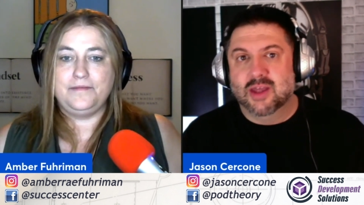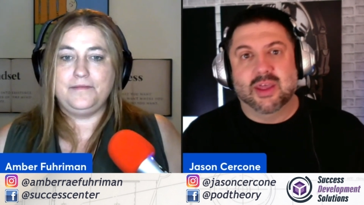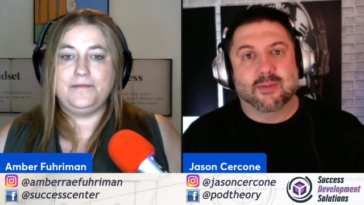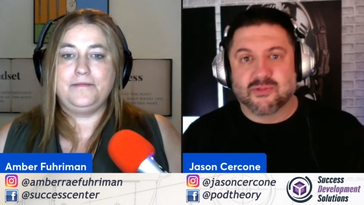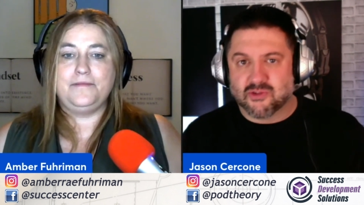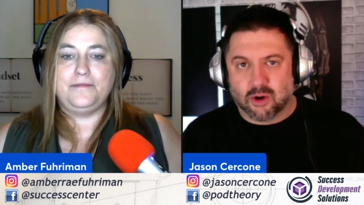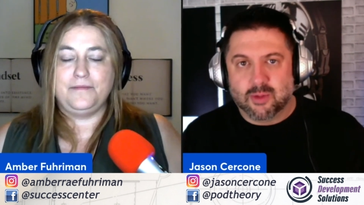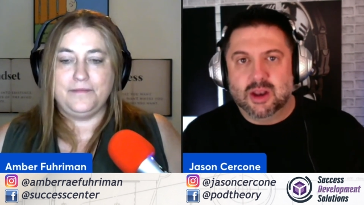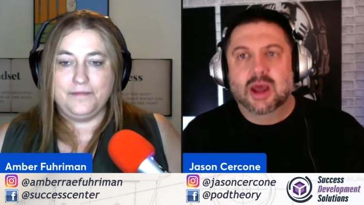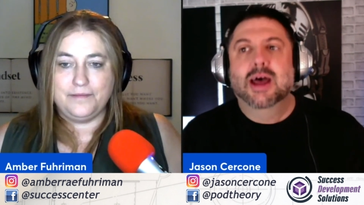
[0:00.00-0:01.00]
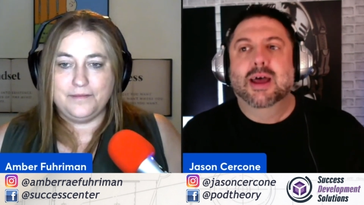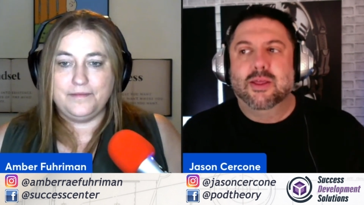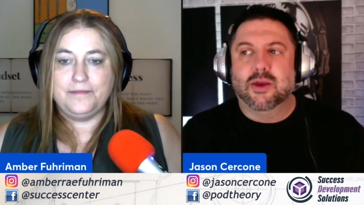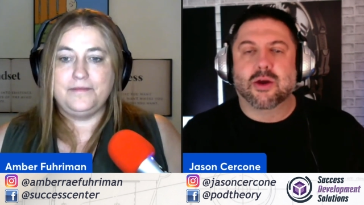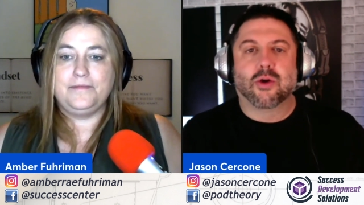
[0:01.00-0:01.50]
Speaker 1: and they absorb it,
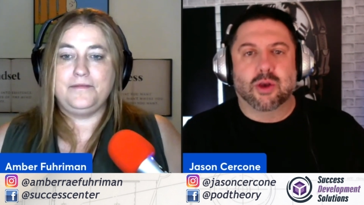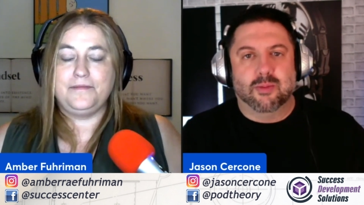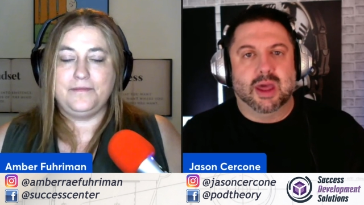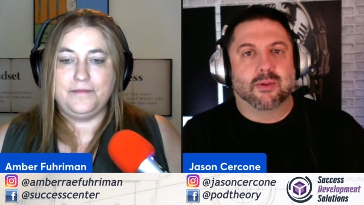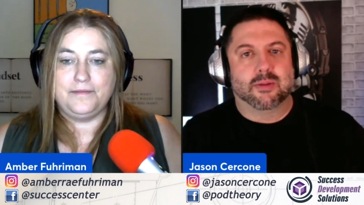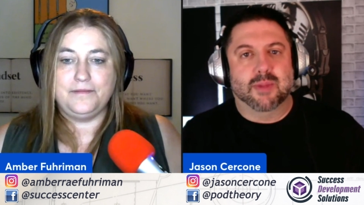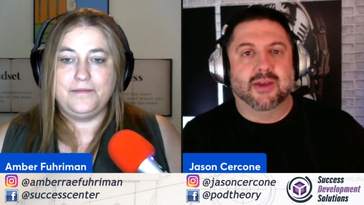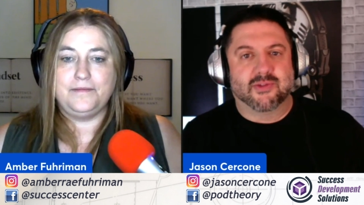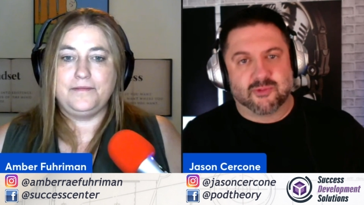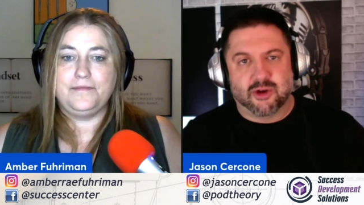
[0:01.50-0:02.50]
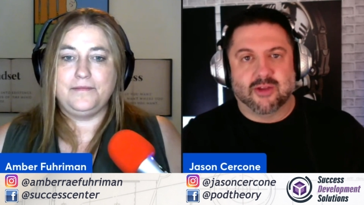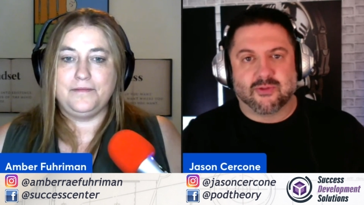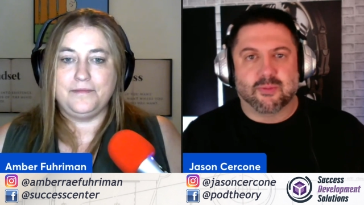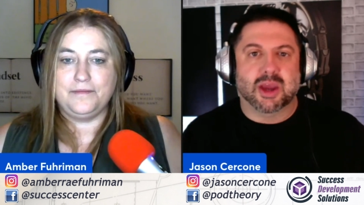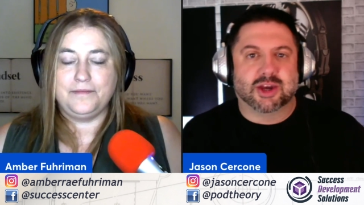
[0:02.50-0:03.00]
they're going to be able to make some
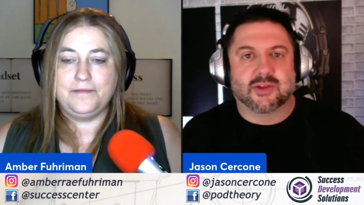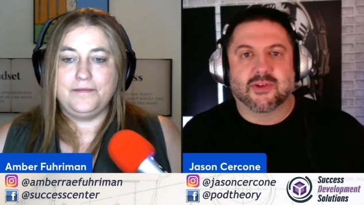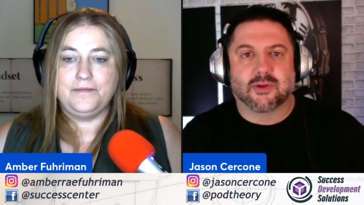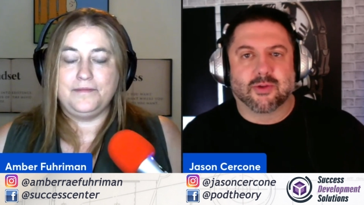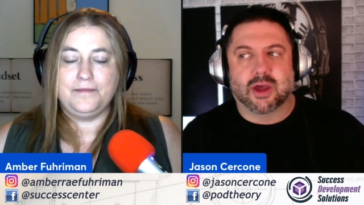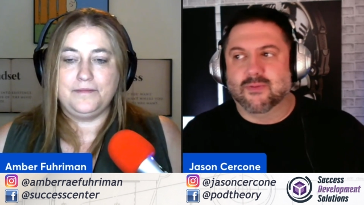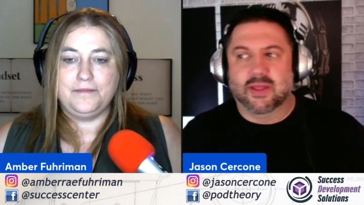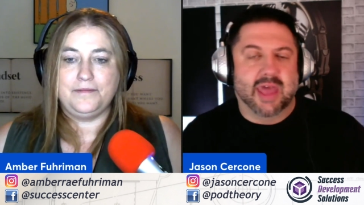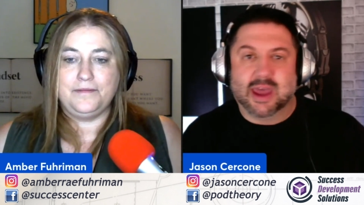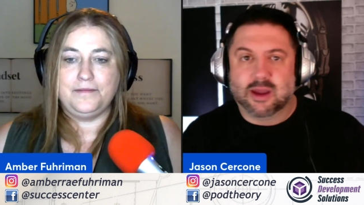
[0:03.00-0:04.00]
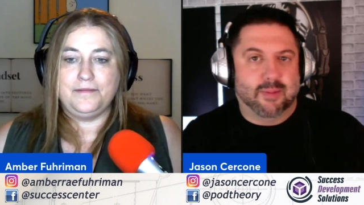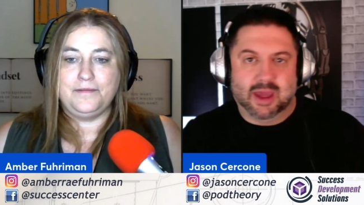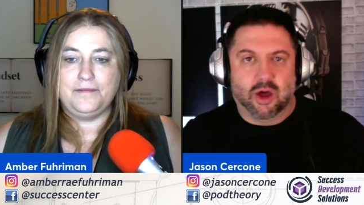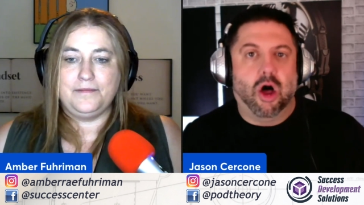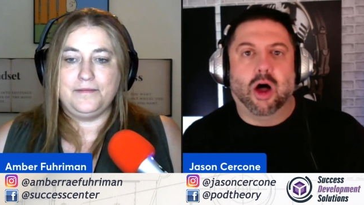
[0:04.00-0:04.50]
transformations in their life. And that could
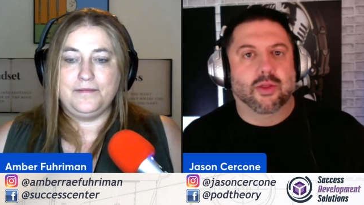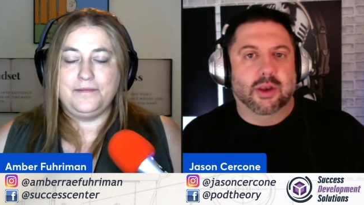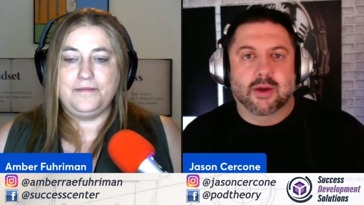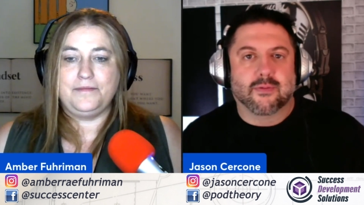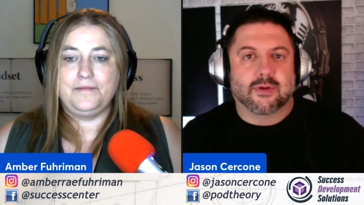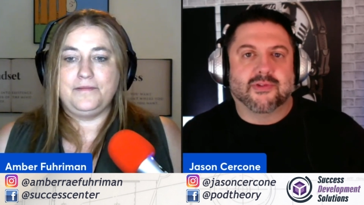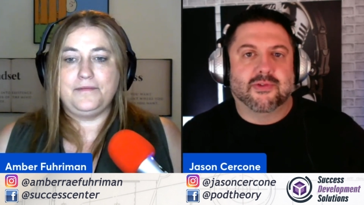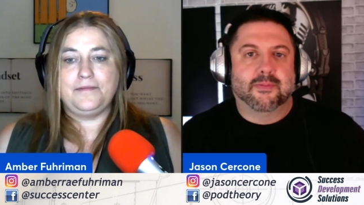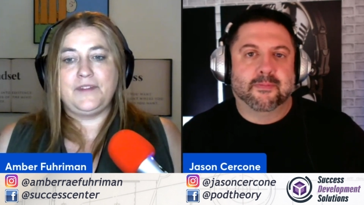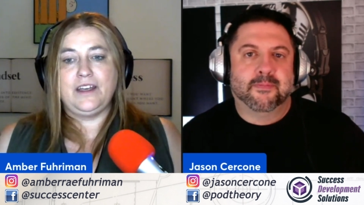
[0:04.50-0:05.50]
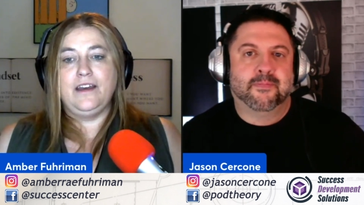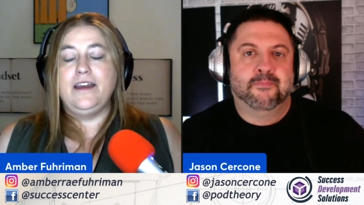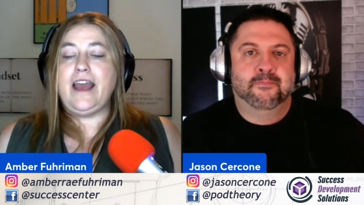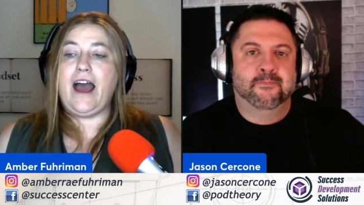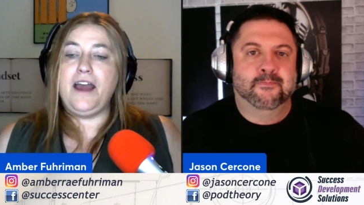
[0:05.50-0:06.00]
make all the difference.
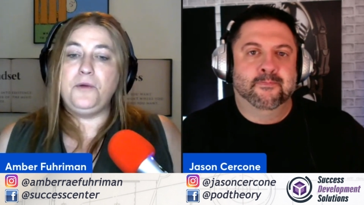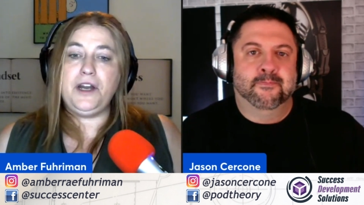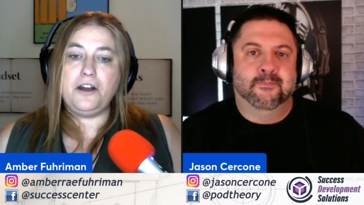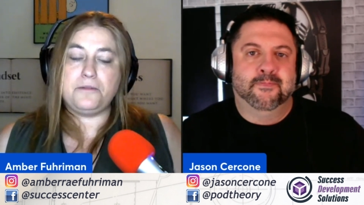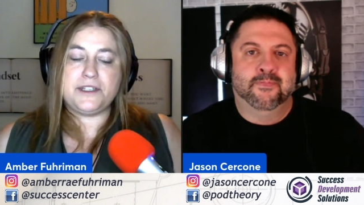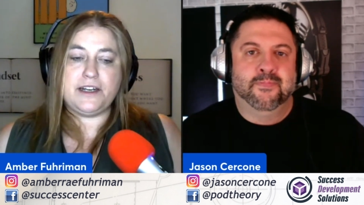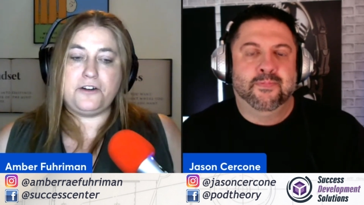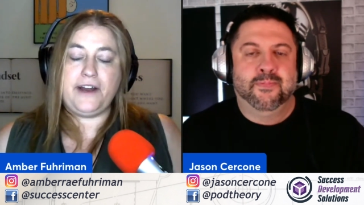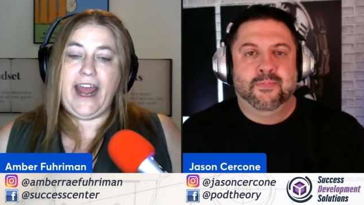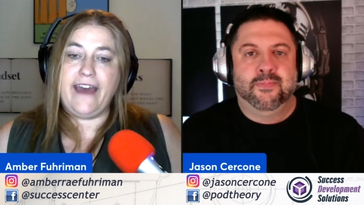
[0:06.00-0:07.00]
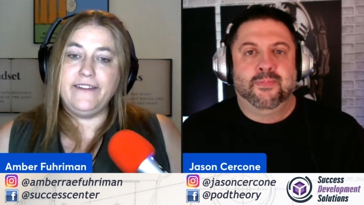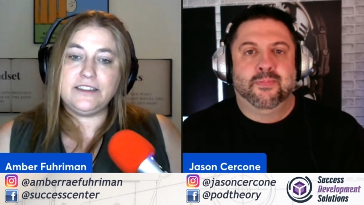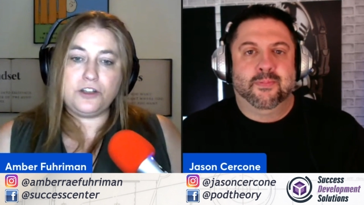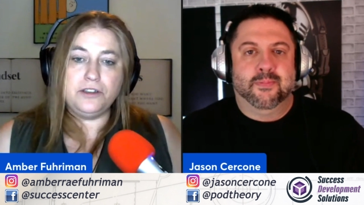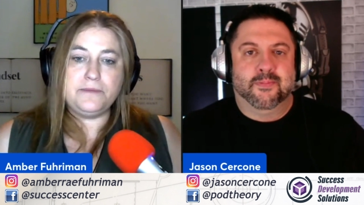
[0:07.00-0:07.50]
Speaker 2: Yeah, I 100% agree. And
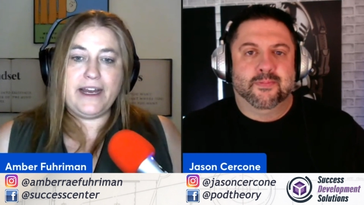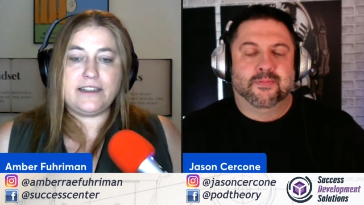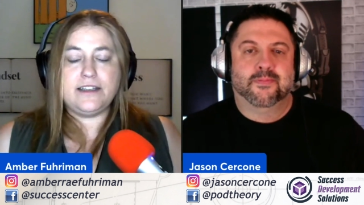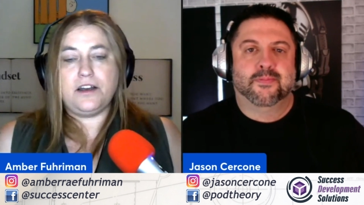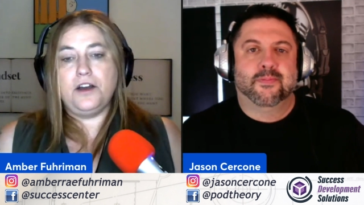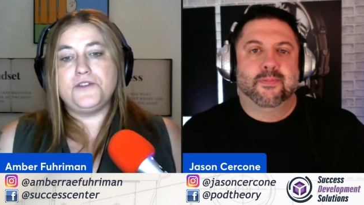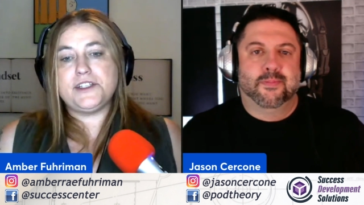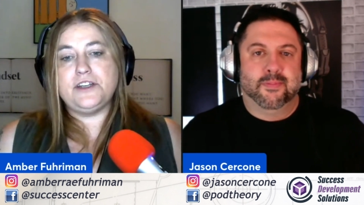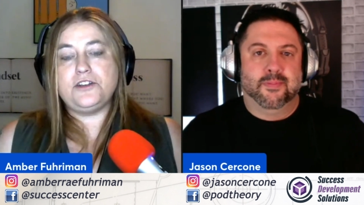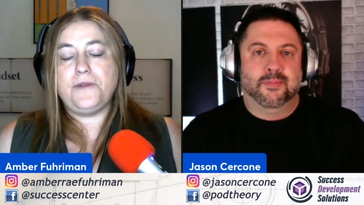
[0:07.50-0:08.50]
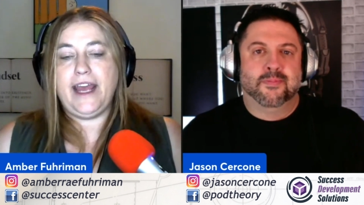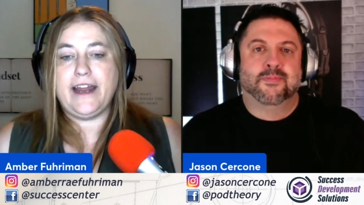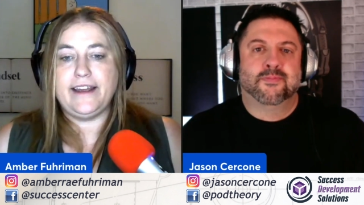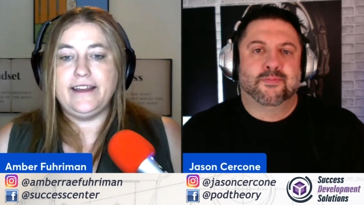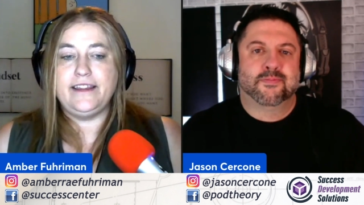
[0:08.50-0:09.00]
this goes back to the conversation we had
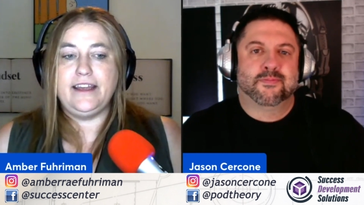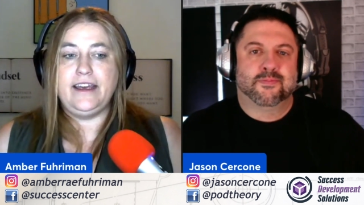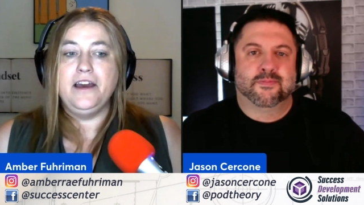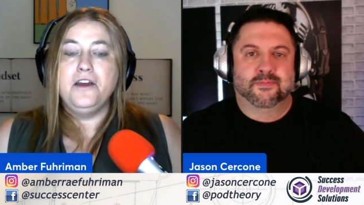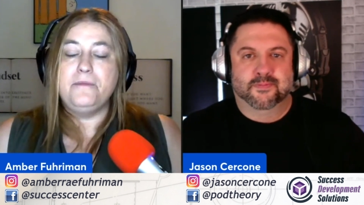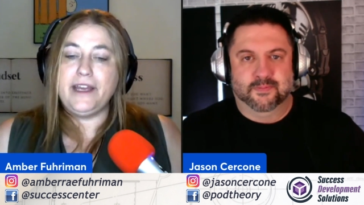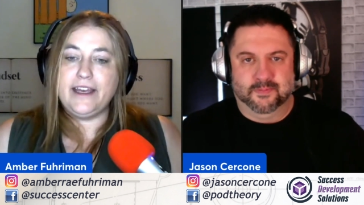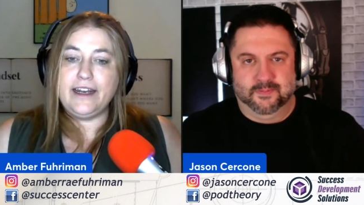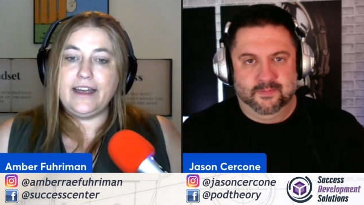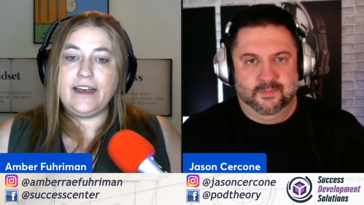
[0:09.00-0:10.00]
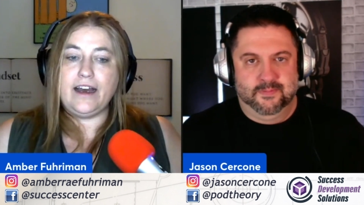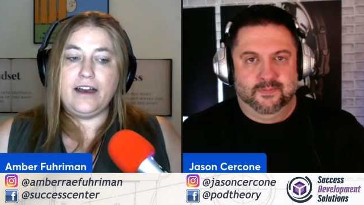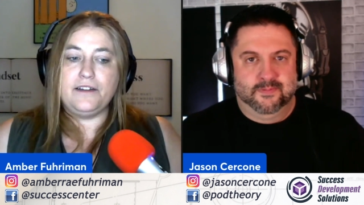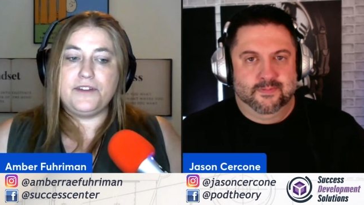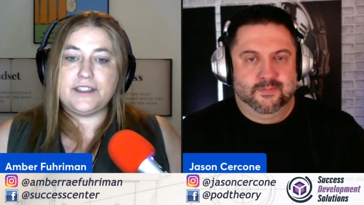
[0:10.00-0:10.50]
in the beginning
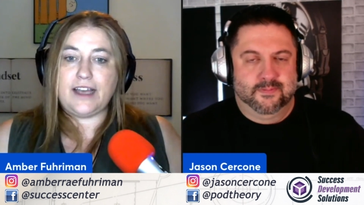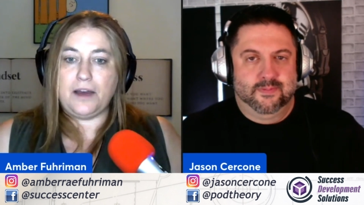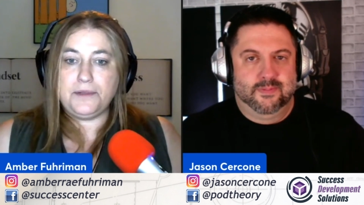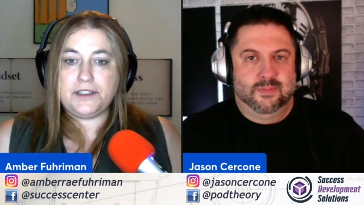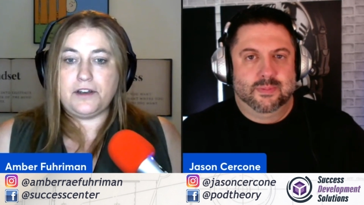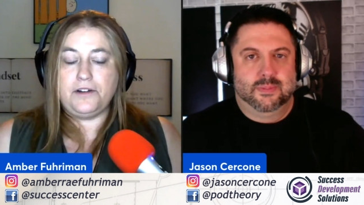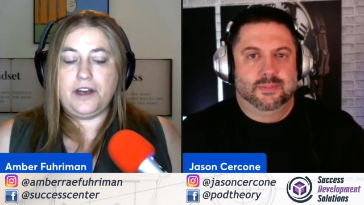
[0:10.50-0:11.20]
of this episode